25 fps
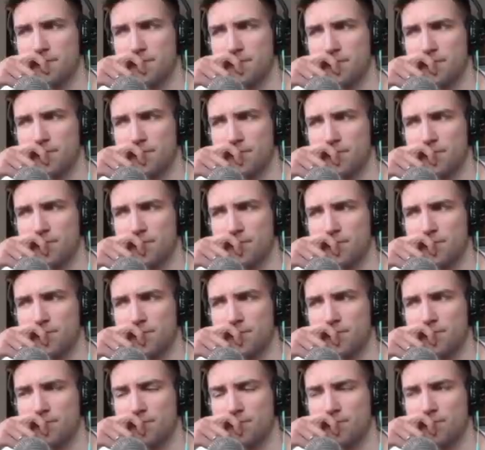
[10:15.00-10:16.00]

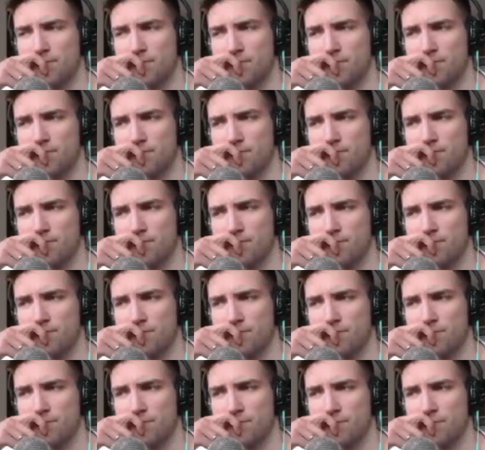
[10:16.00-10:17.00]

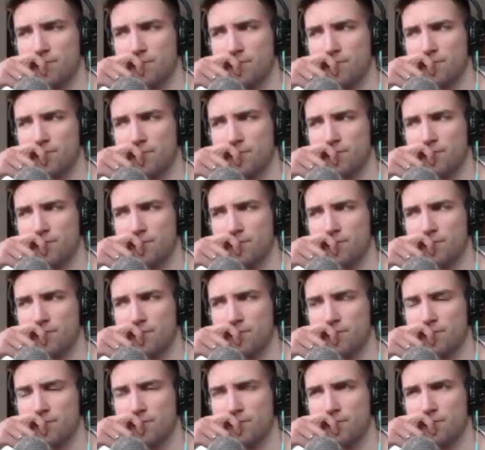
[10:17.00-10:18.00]

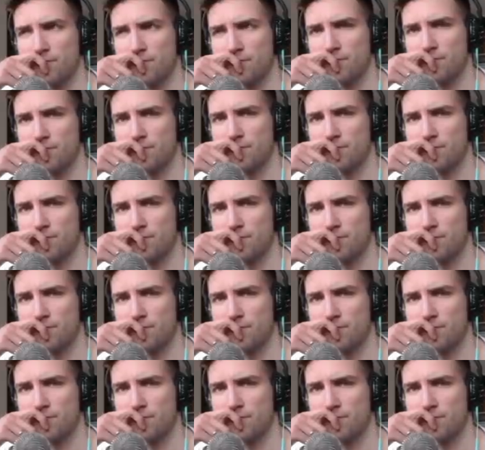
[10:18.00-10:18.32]
The person shown says nothing.